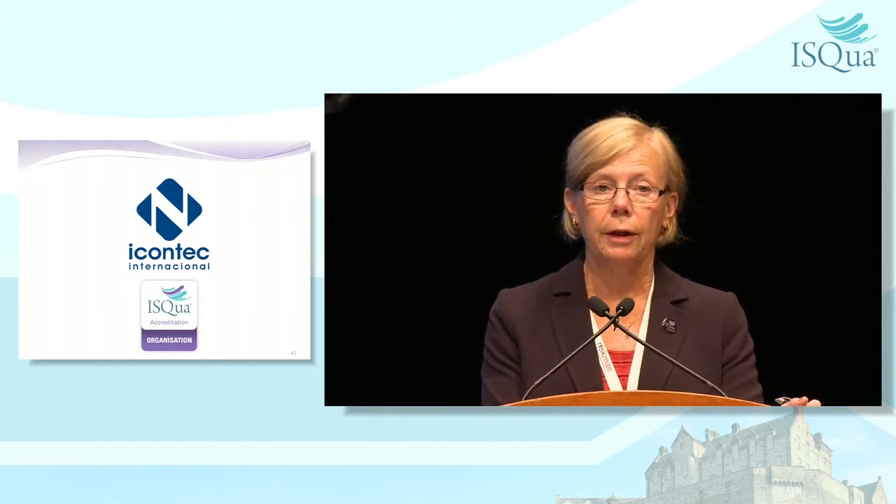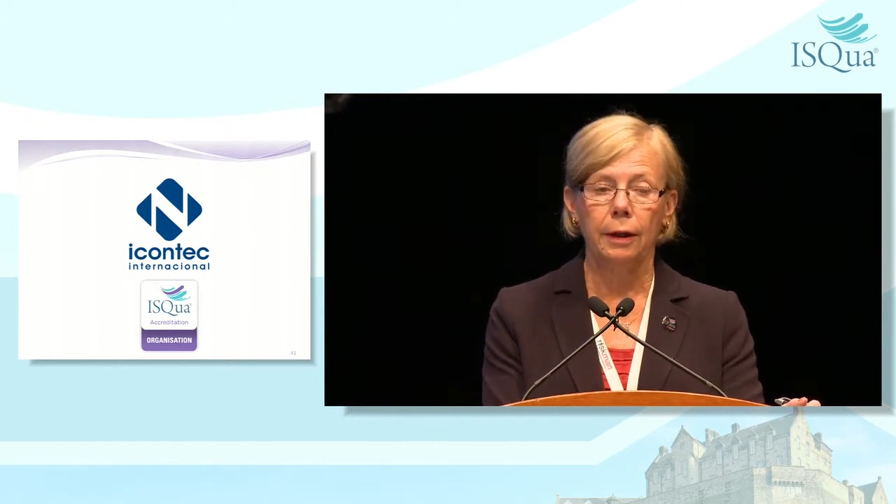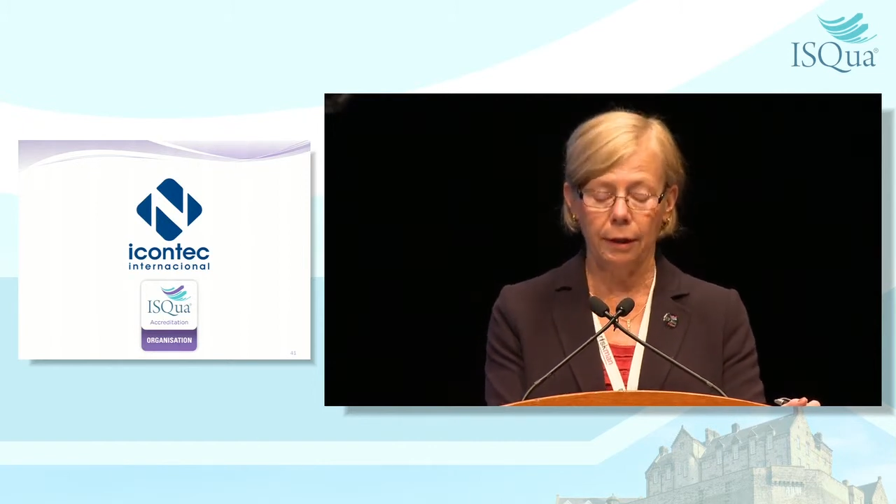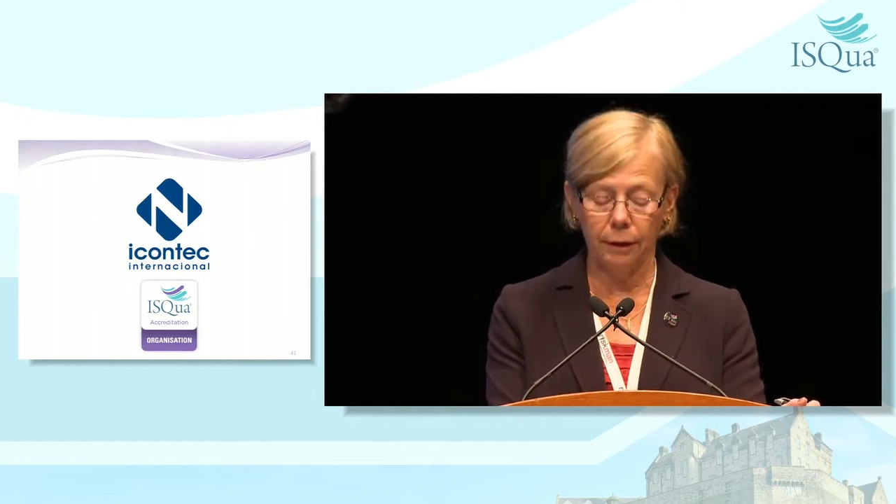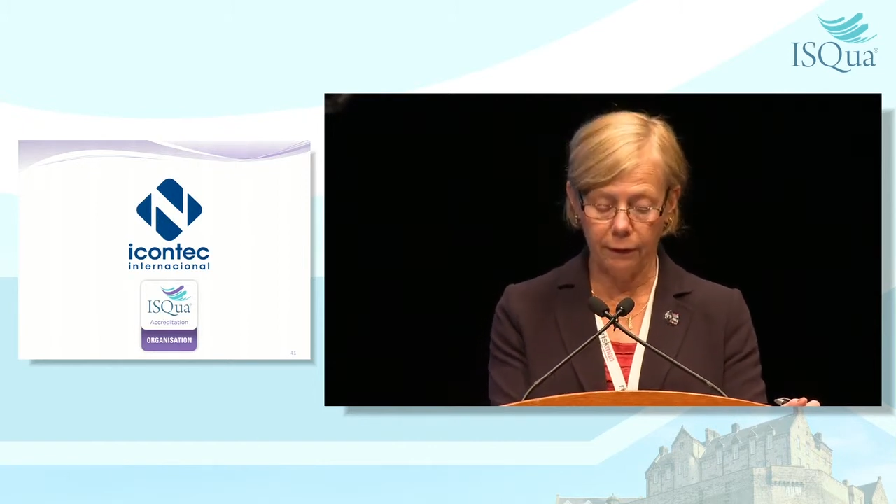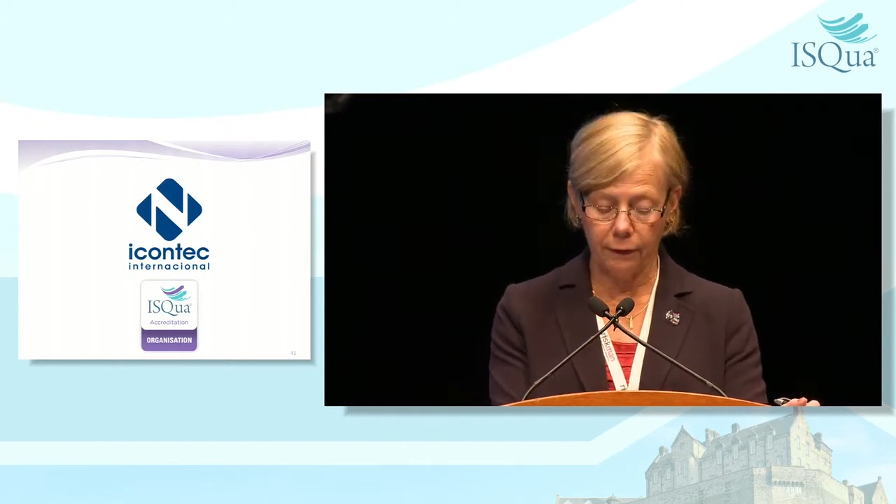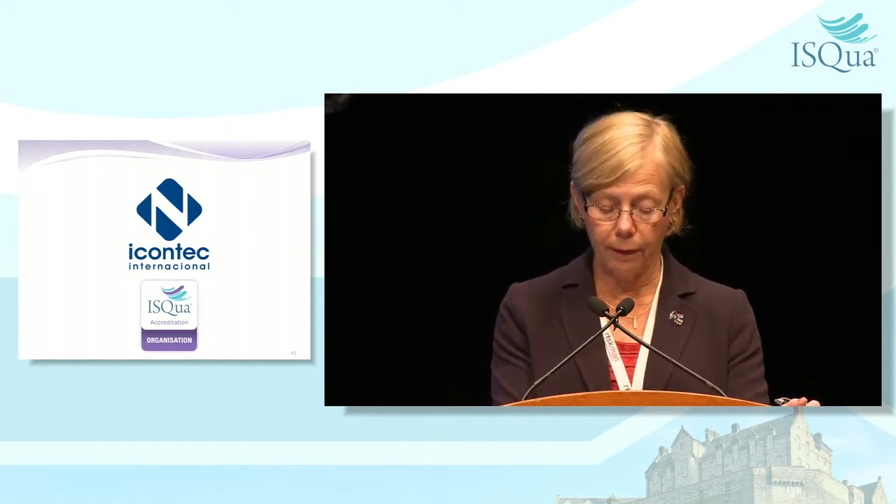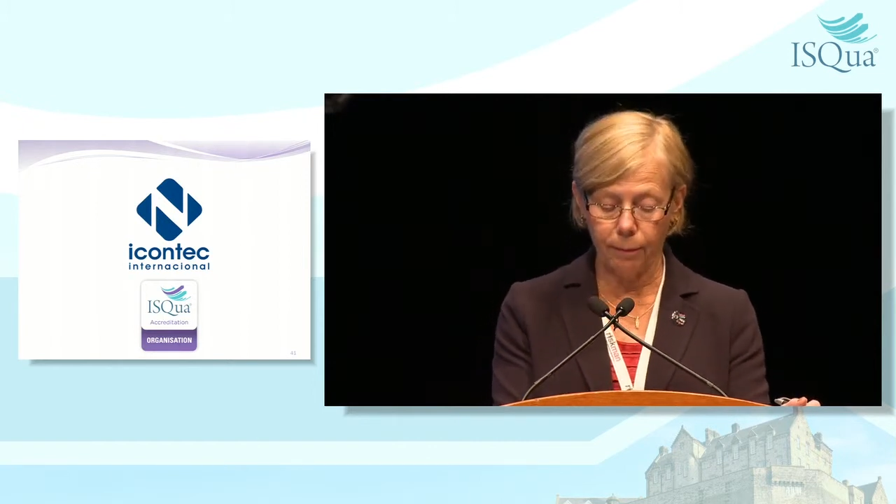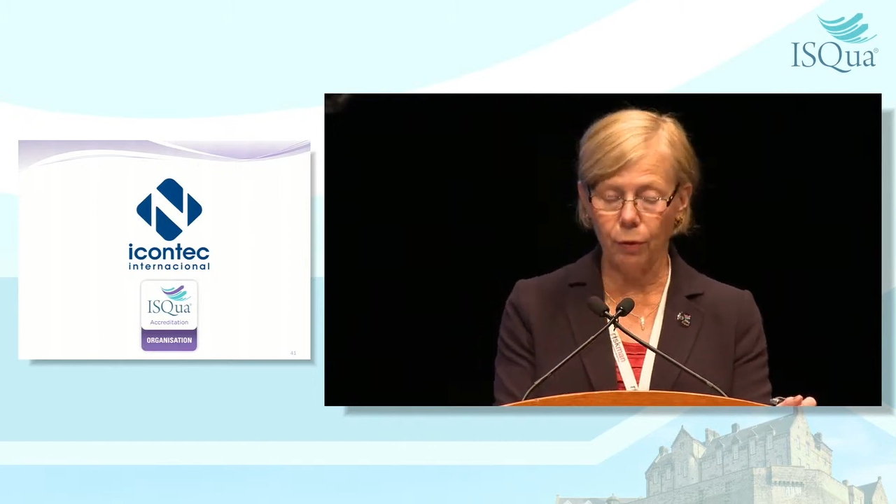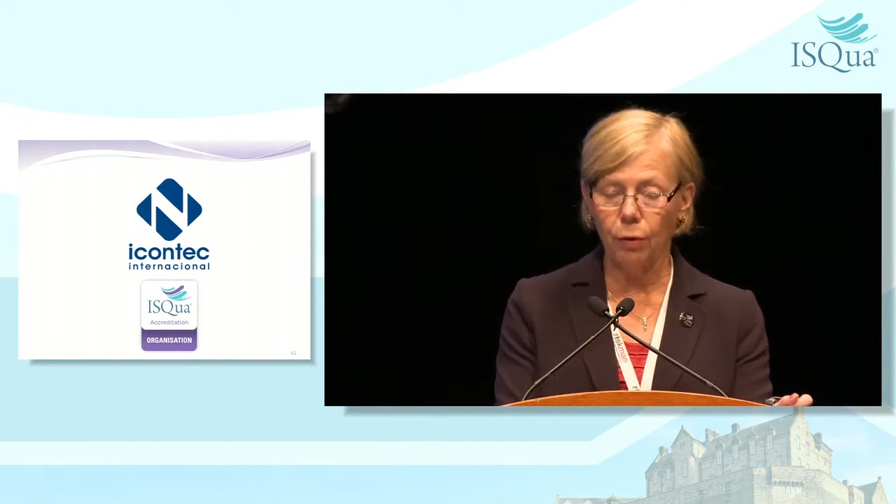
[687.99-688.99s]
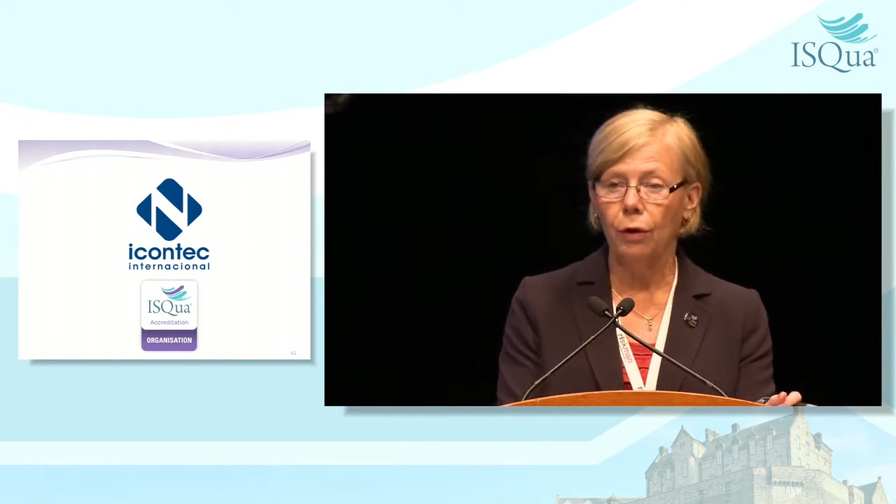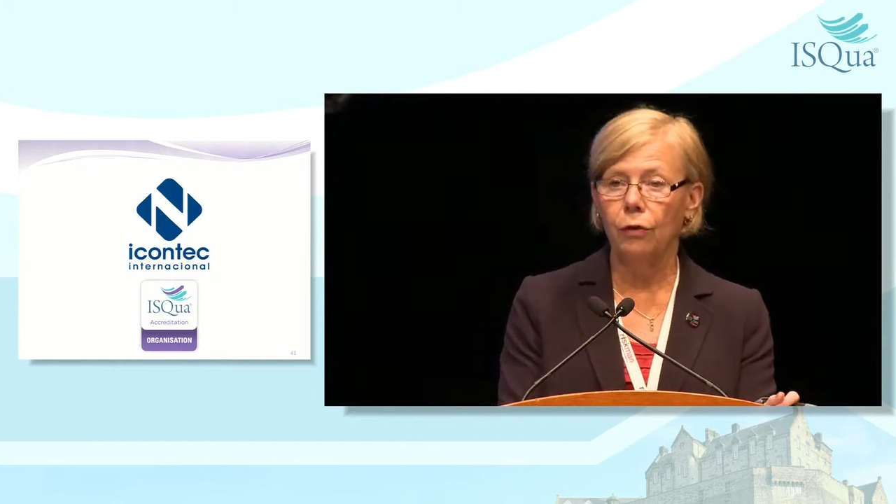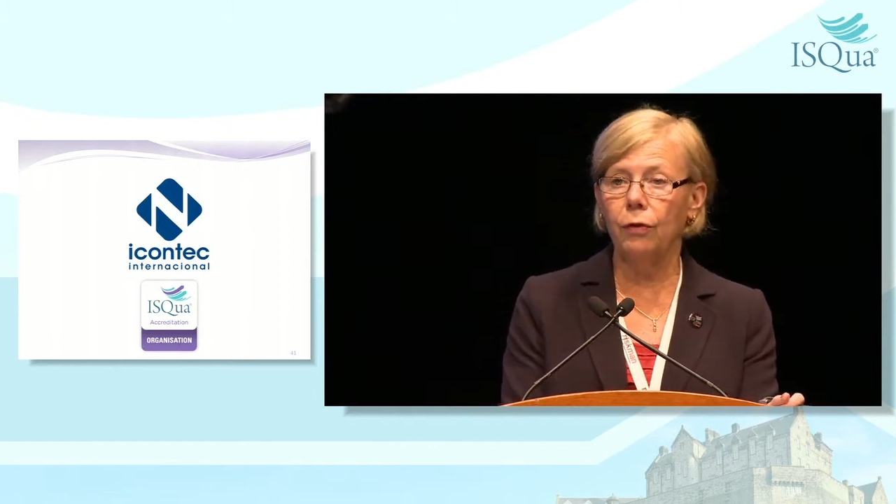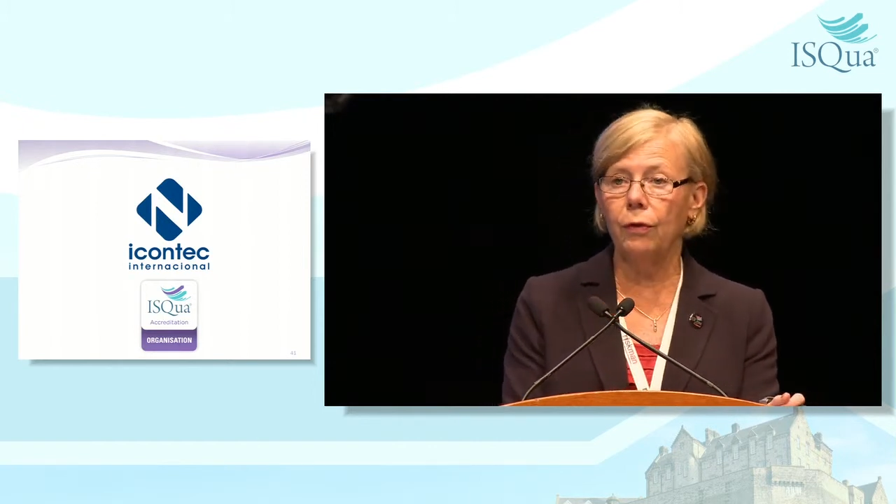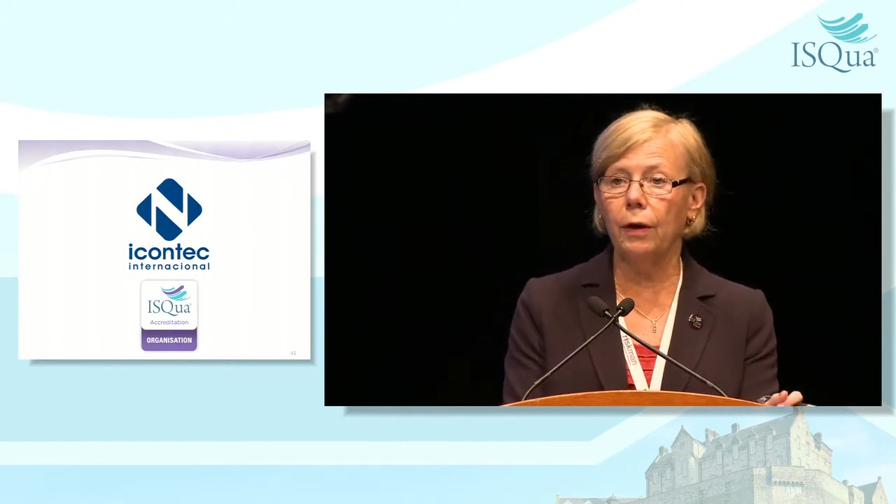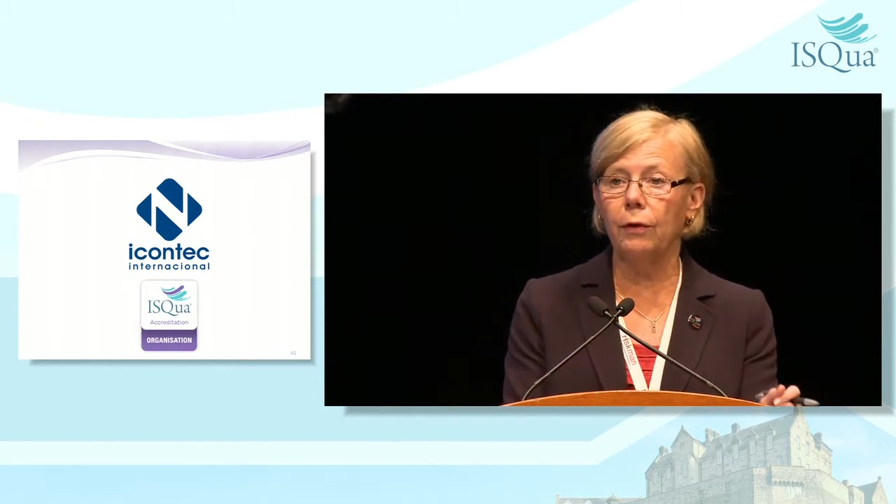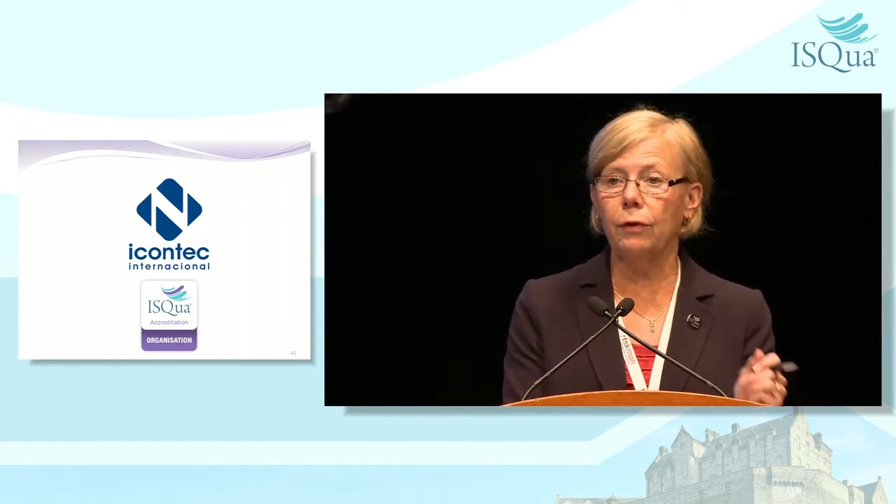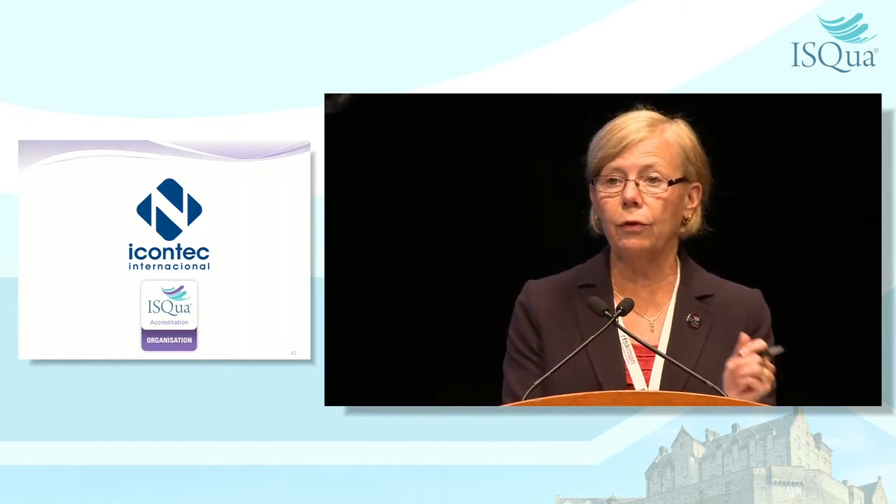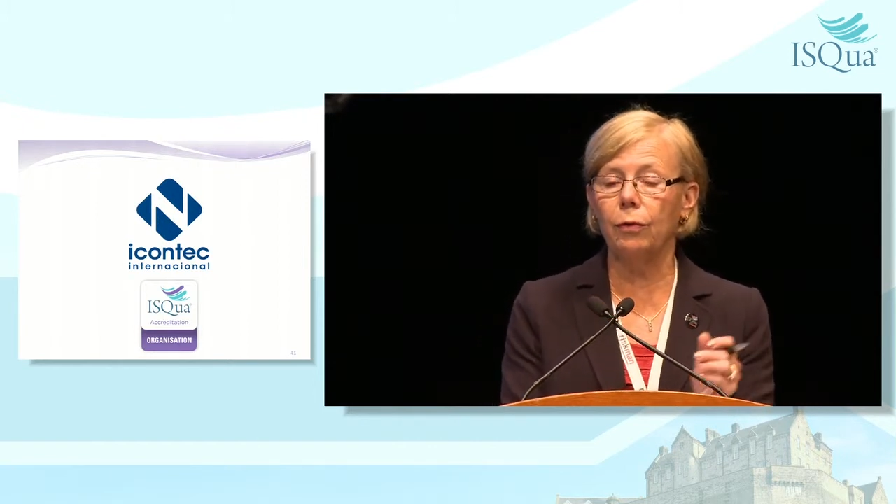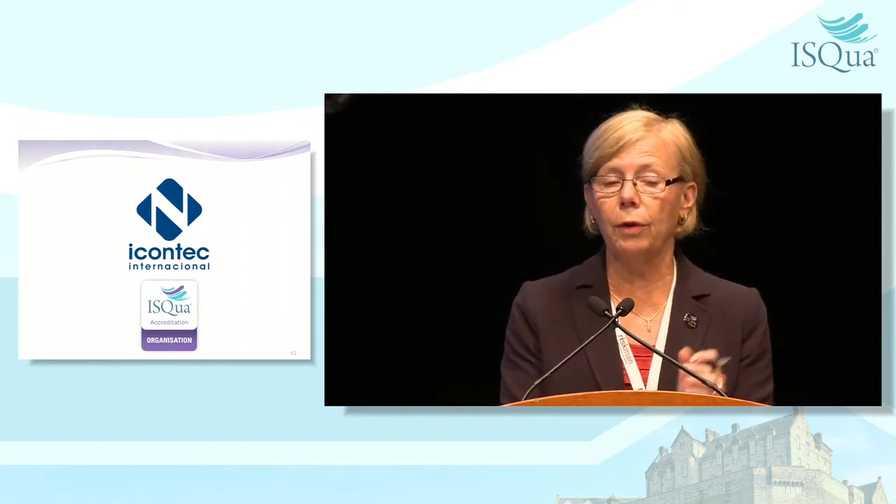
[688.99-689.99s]
in December
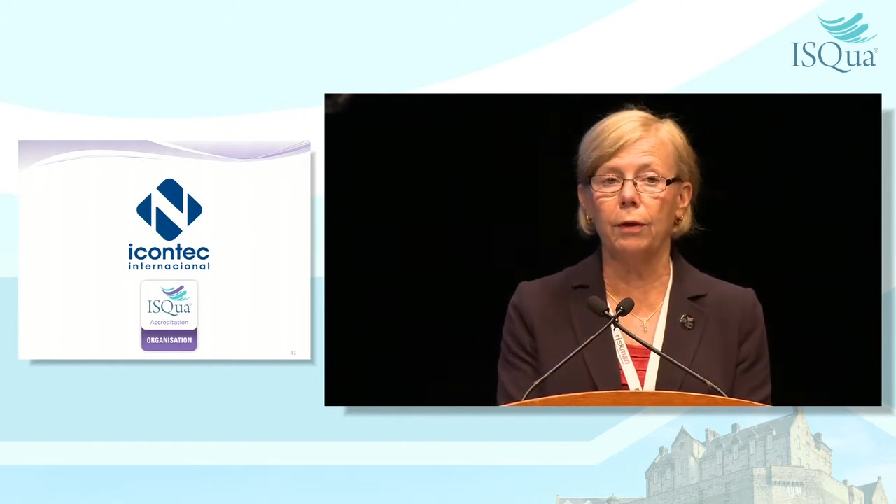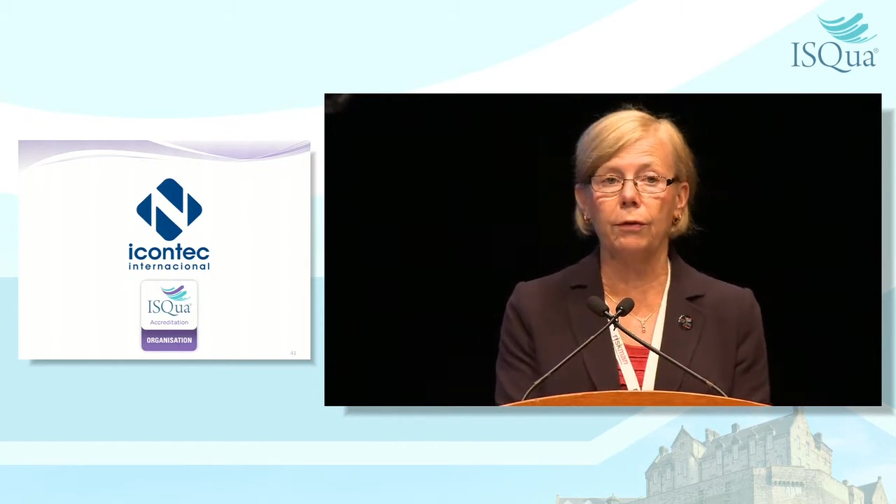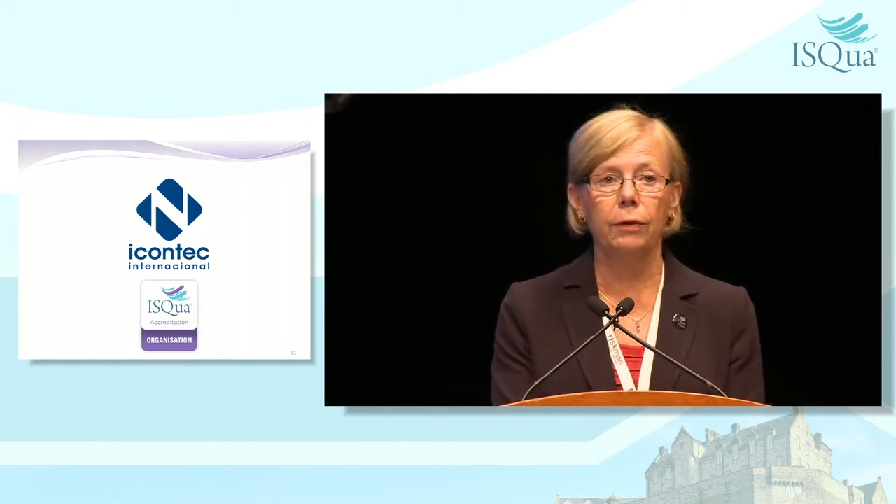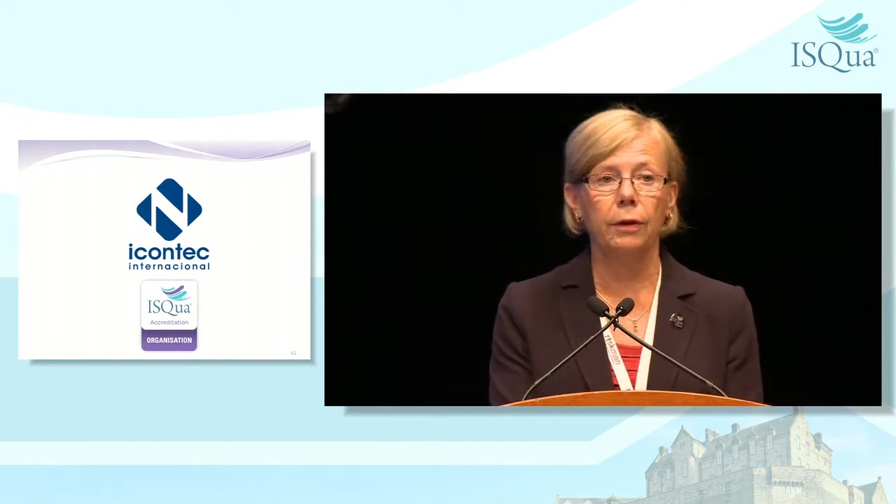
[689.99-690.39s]
2012.